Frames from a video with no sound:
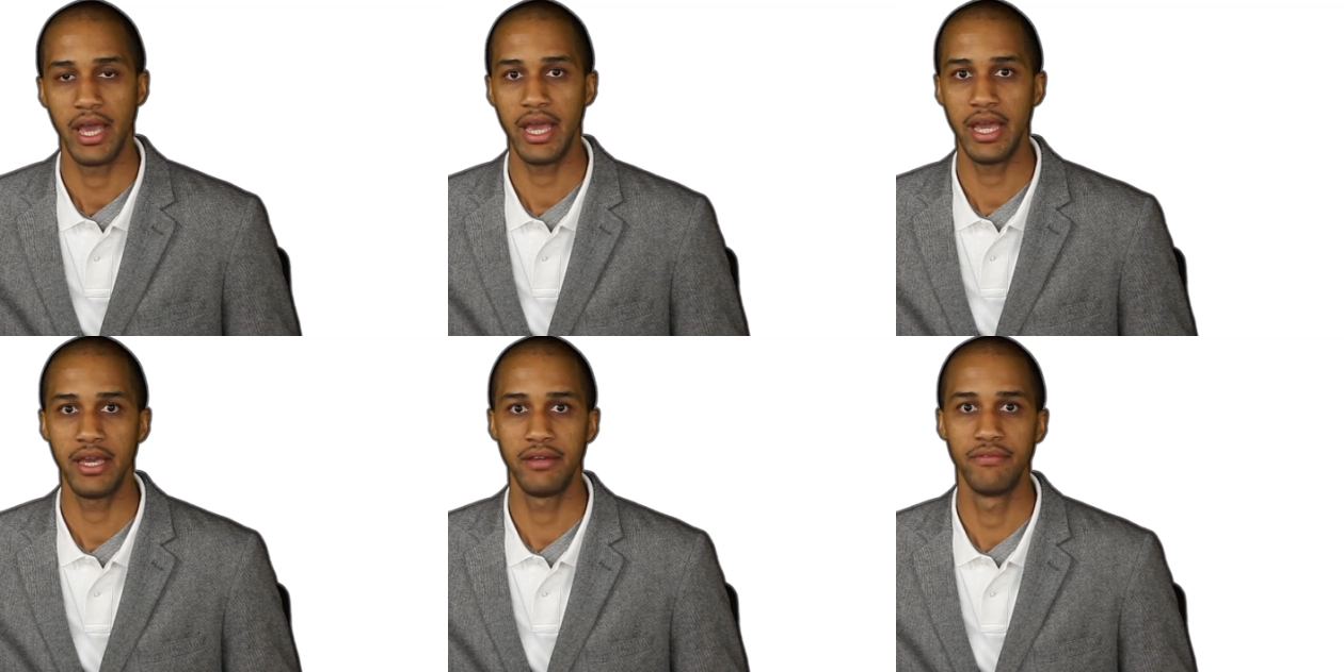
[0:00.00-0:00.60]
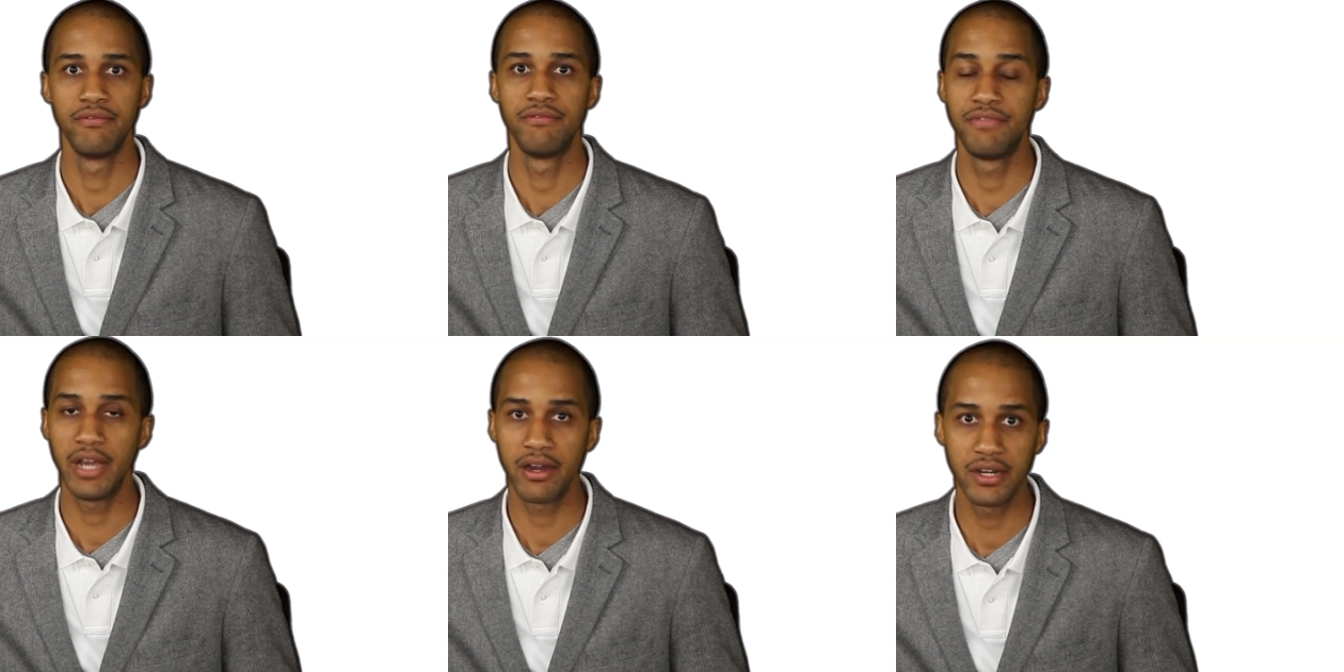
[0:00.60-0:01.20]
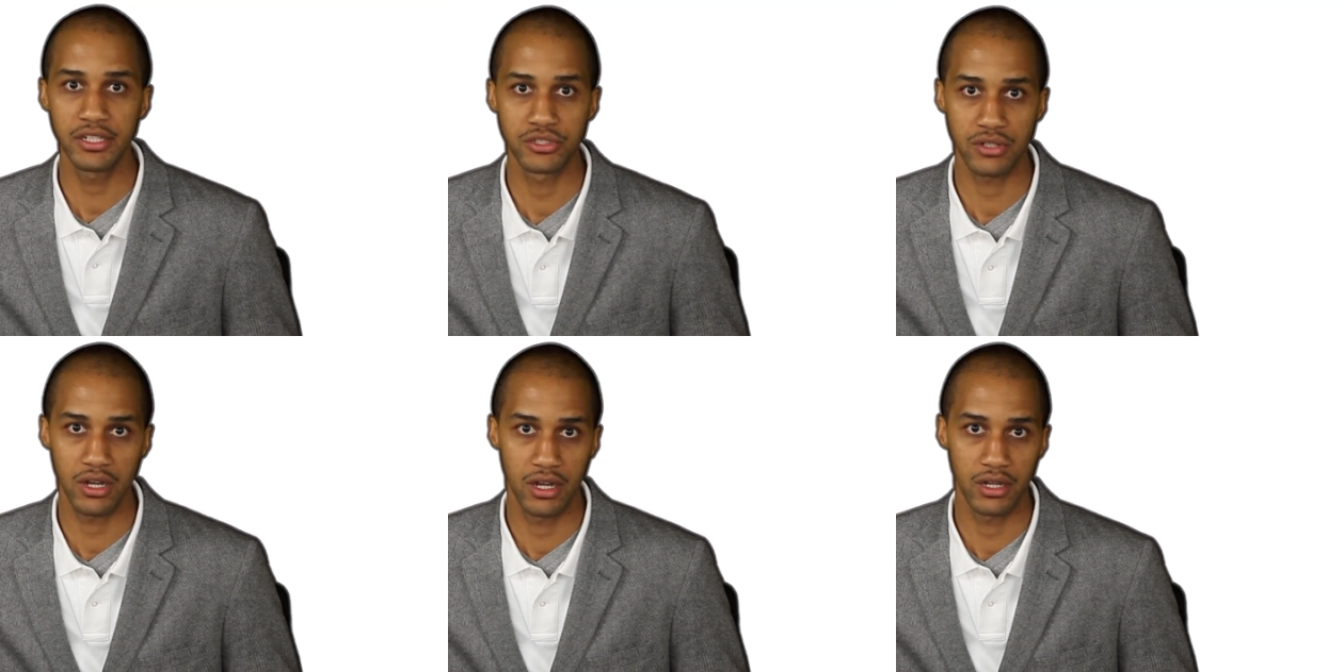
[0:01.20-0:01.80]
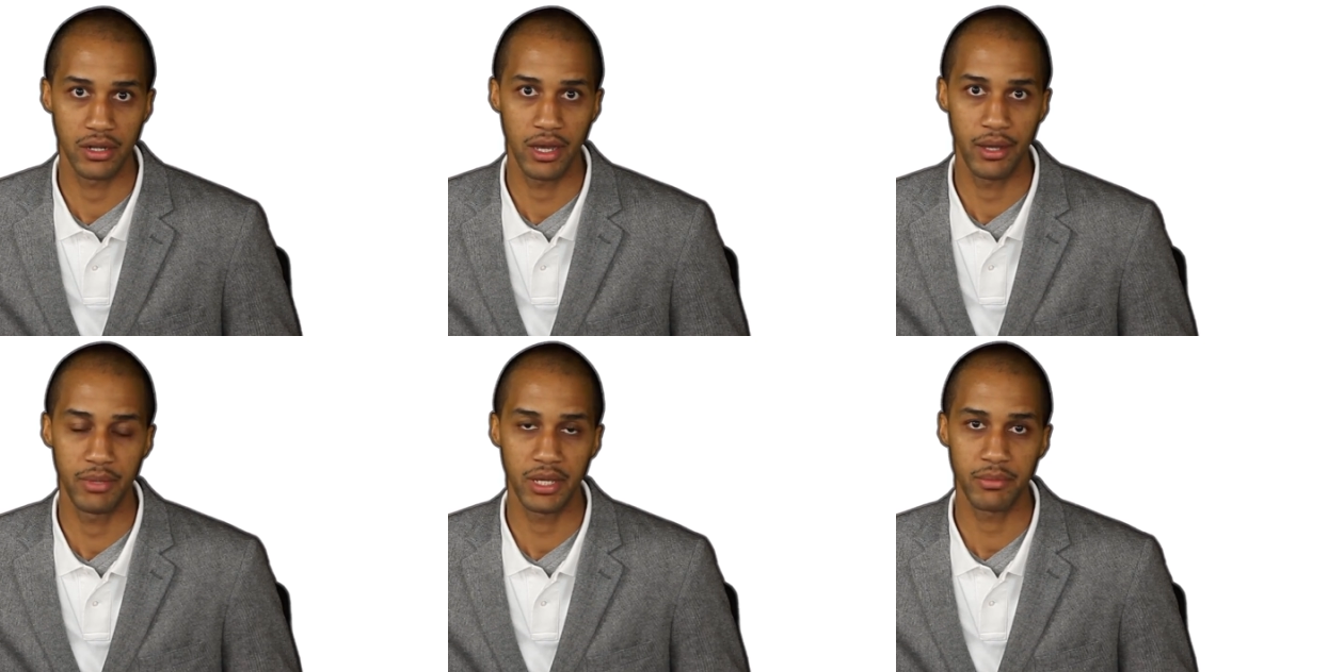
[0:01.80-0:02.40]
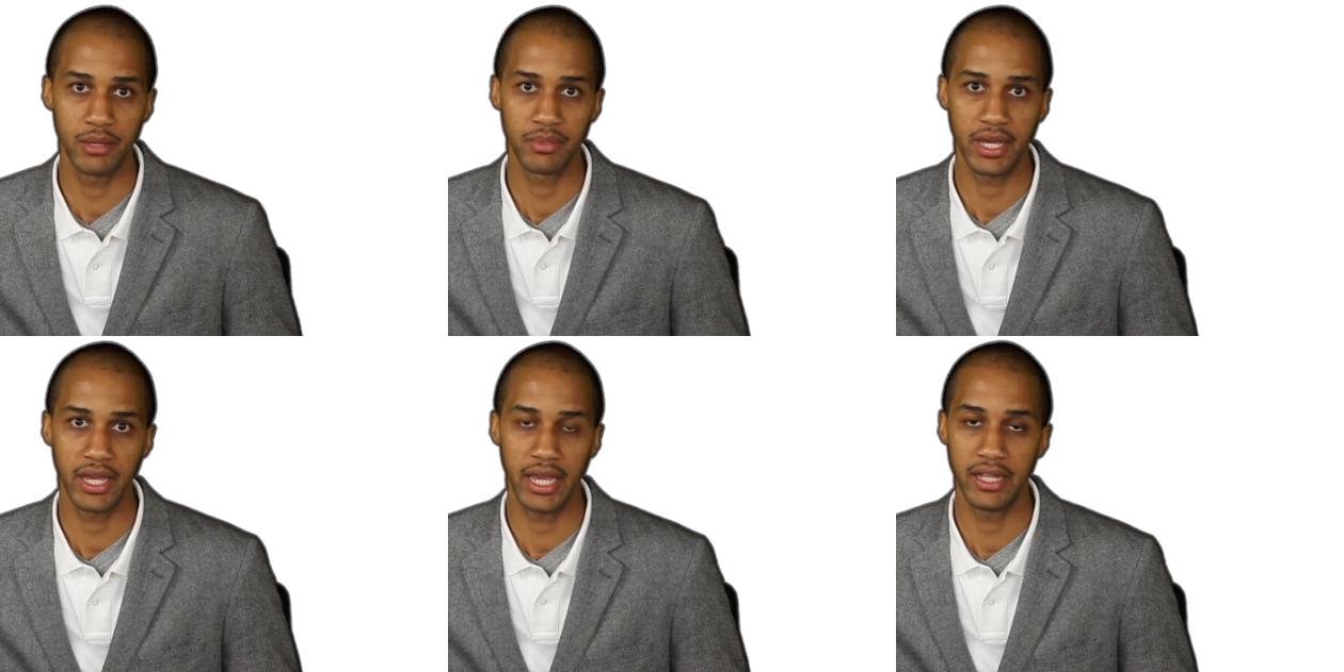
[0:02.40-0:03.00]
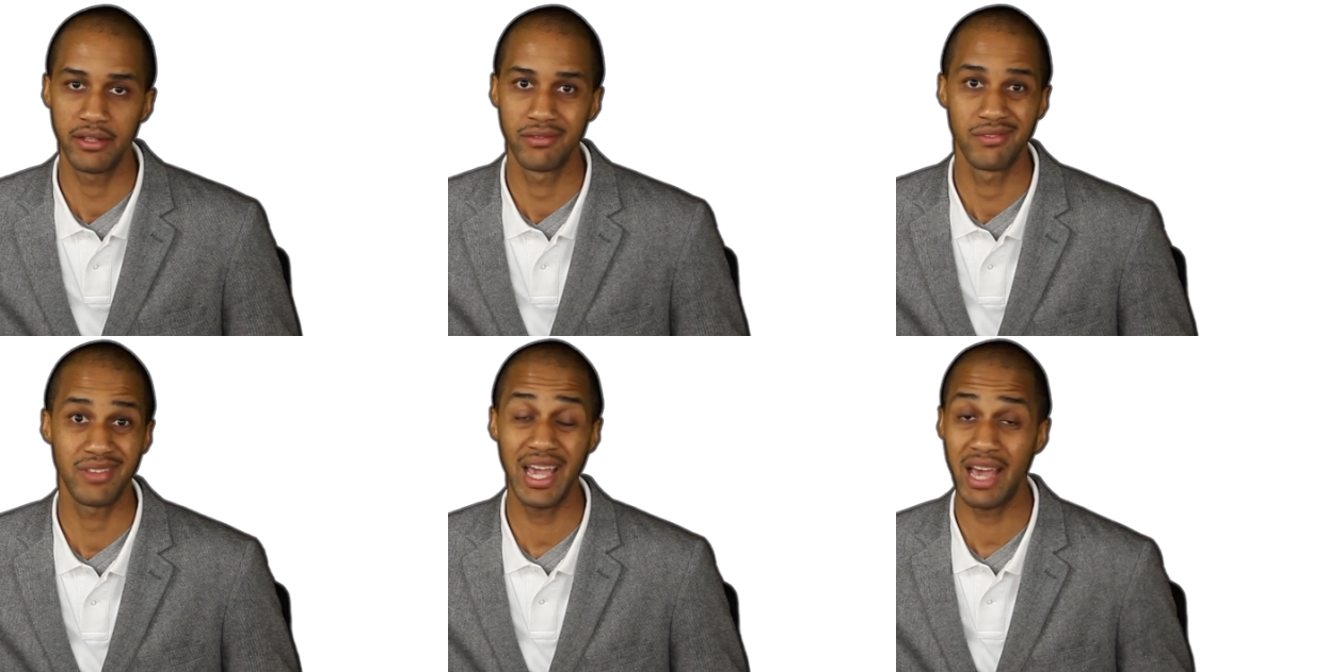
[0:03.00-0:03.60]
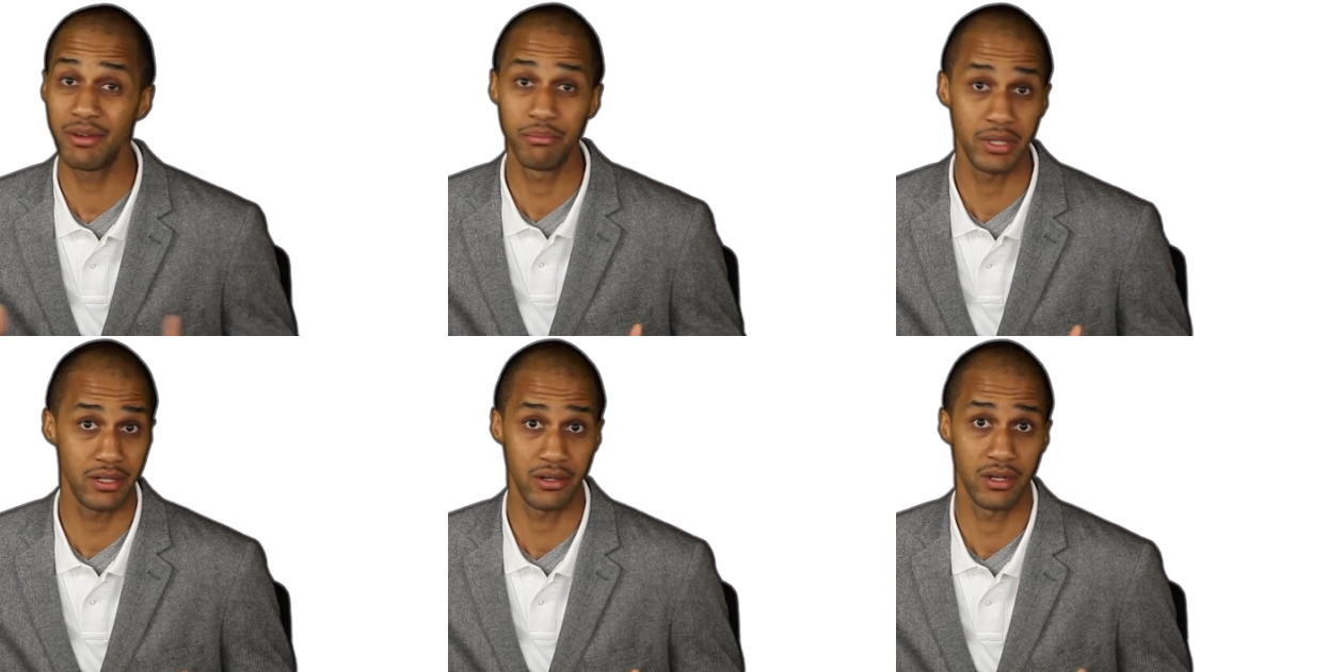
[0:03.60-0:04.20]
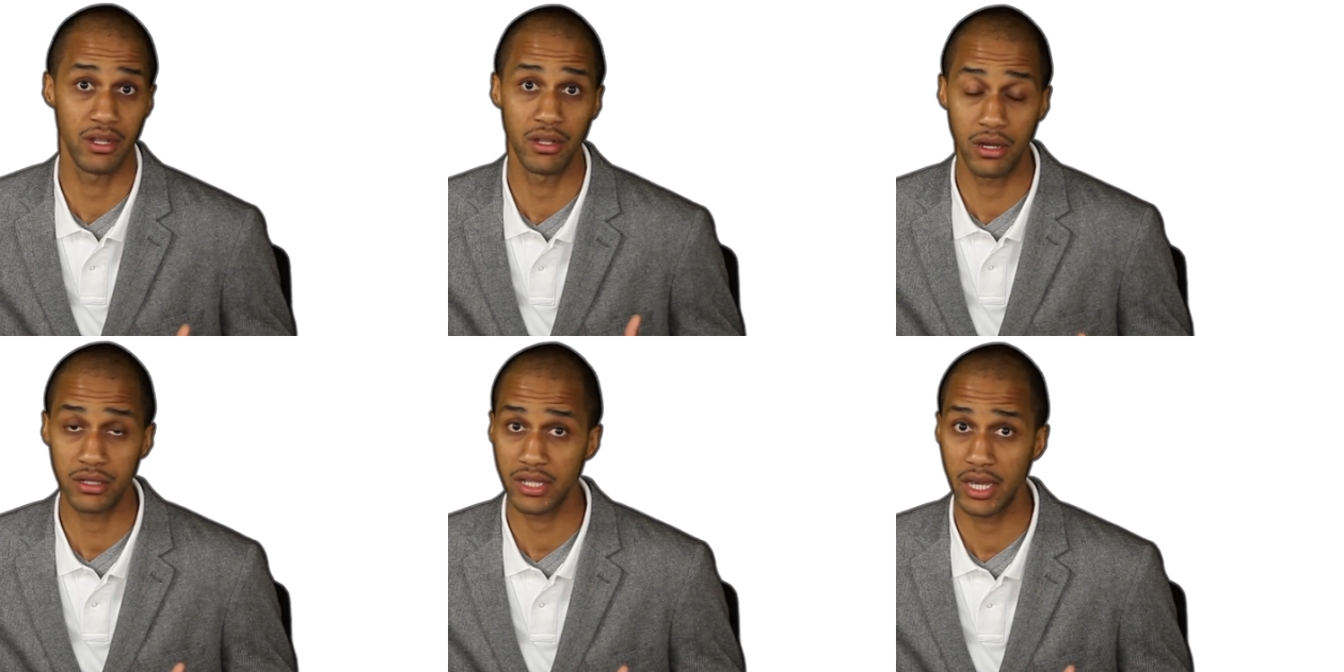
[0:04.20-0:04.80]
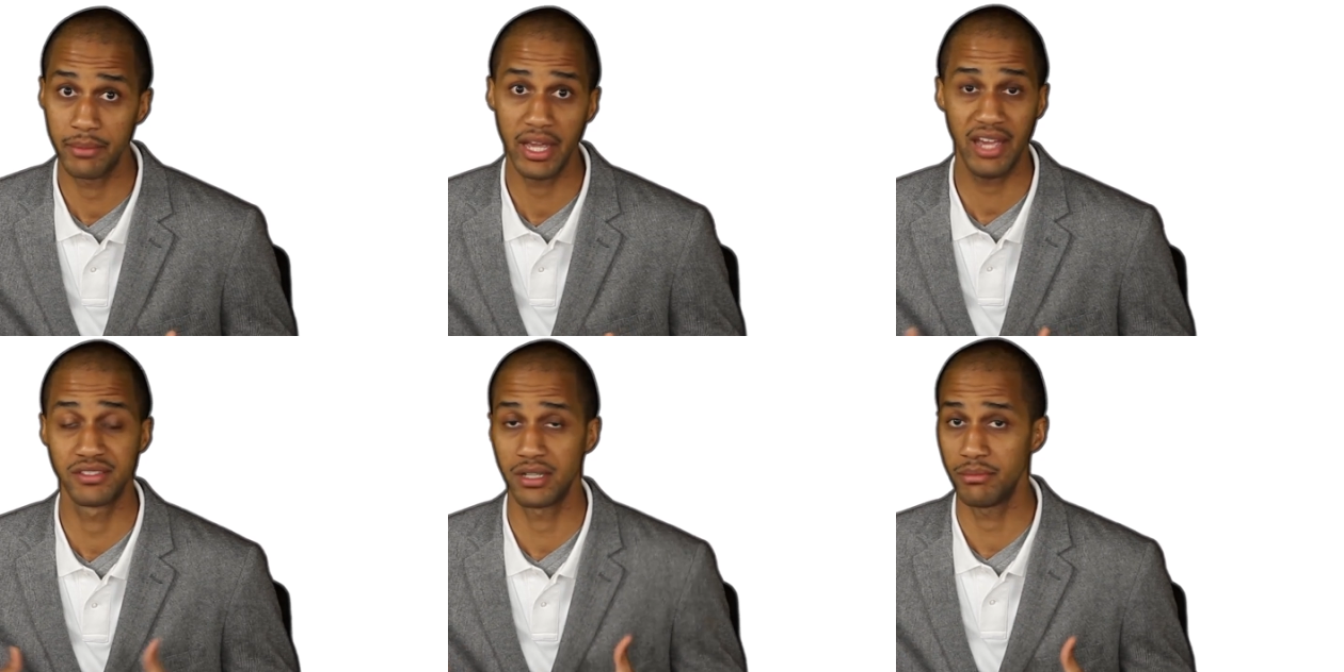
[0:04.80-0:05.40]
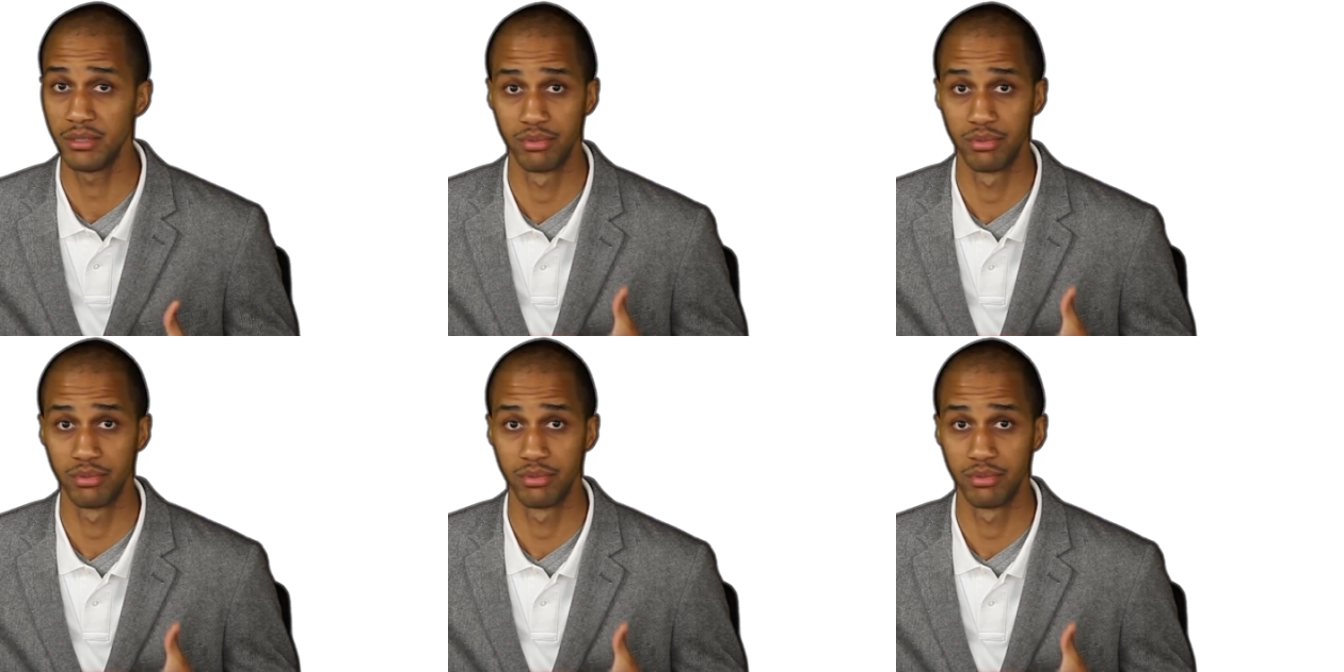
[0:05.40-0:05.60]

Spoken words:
and very strong big man play, and they haven't been here in a long time. They have something to